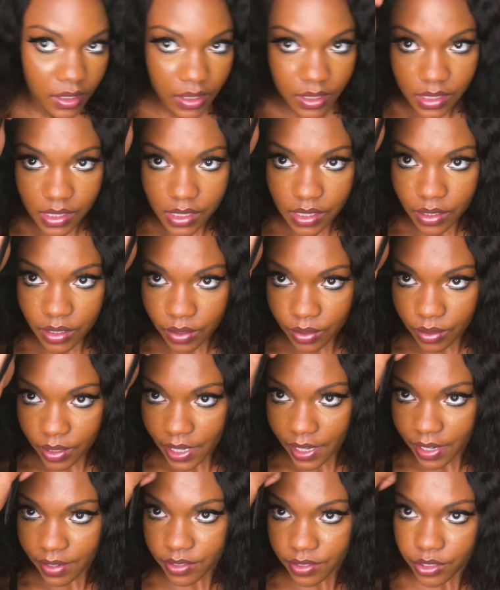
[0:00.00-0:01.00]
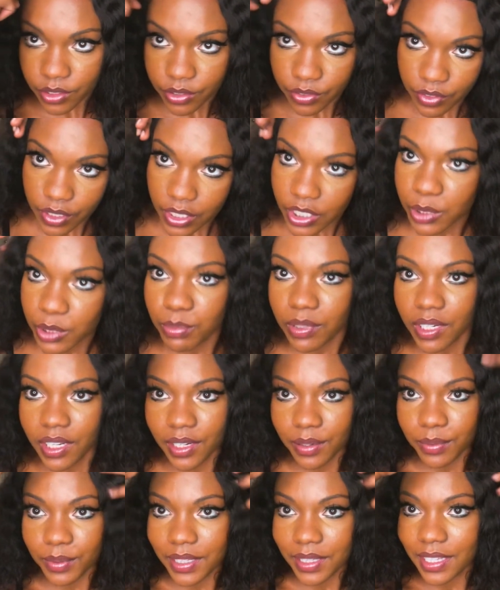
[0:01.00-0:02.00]
And so after you finish playing
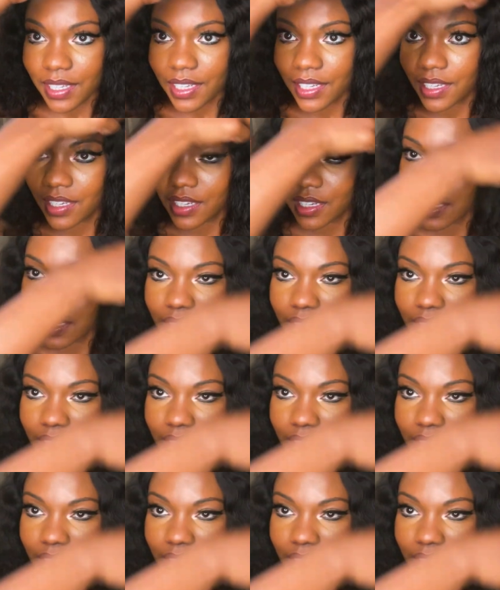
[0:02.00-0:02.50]
with it,